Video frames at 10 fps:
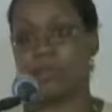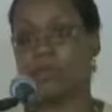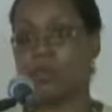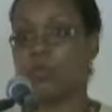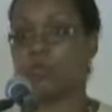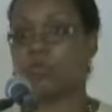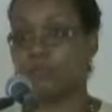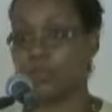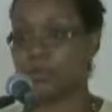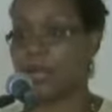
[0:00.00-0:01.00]
from the
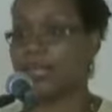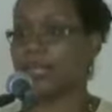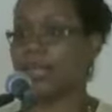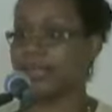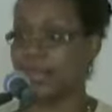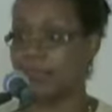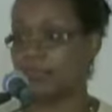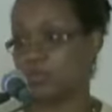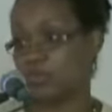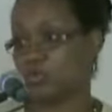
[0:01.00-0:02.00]
feedback that I get
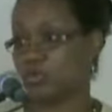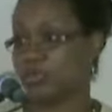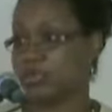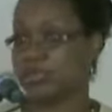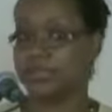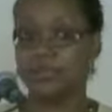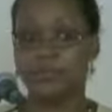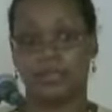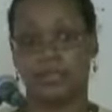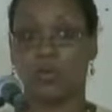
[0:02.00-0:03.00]
from the students, it
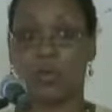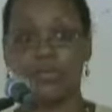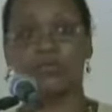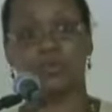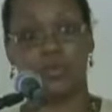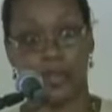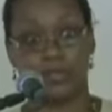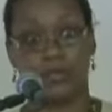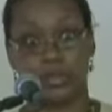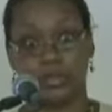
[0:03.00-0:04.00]
seems as if quite a few
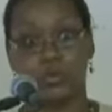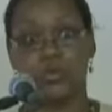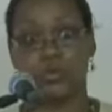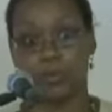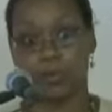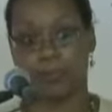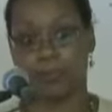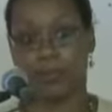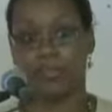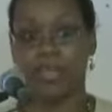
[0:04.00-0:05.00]
lecturers use
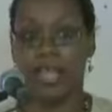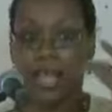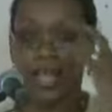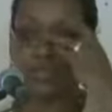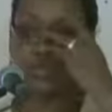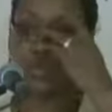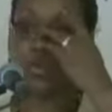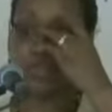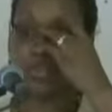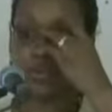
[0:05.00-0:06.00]
PowerPoint. And so
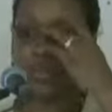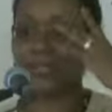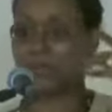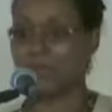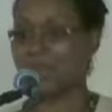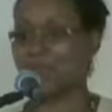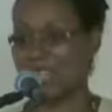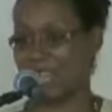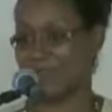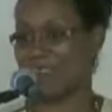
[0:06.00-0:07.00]
now there's quite a bit of an
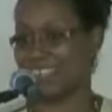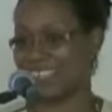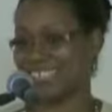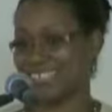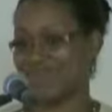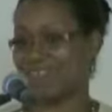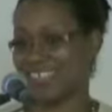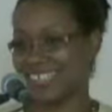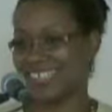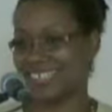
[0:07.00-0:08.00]
expectation
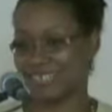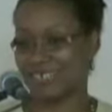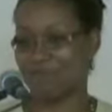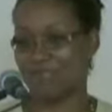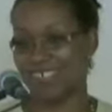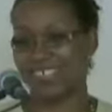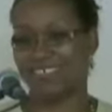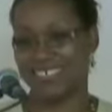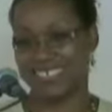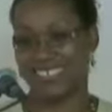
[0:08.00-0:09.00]
within the student body, I
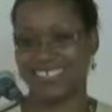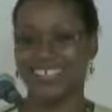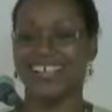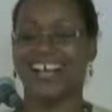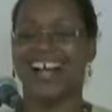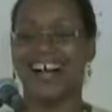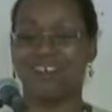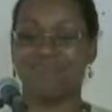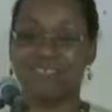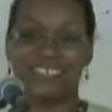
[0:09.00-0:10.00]
would say,
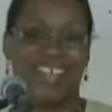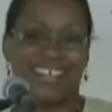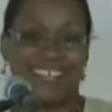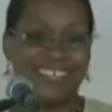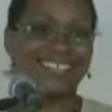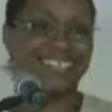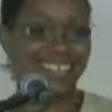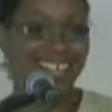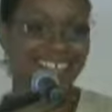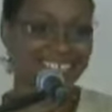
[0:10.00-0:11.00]
that
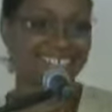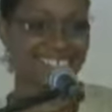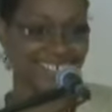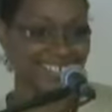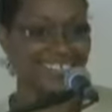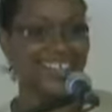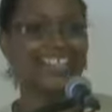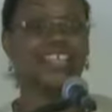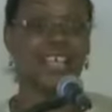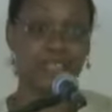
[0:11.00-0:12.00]
they kind of take it,
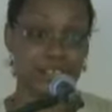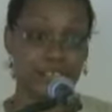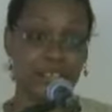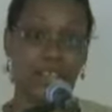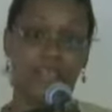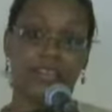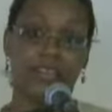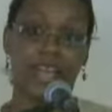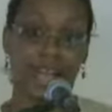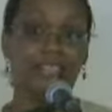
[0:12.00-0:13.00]

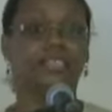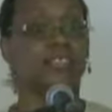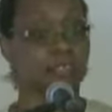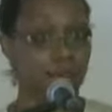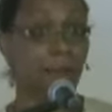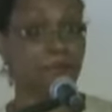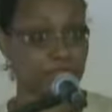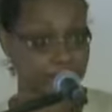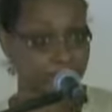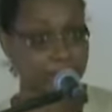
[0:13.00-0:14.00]
they
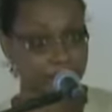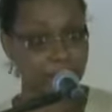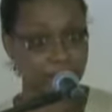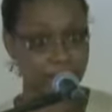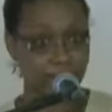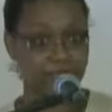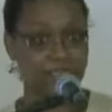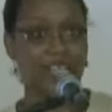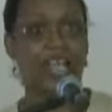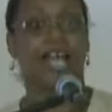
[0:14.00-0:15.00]
appreciate it,
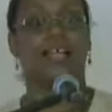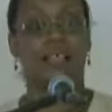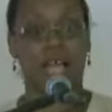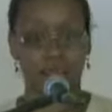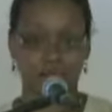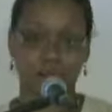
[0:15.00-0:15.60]
and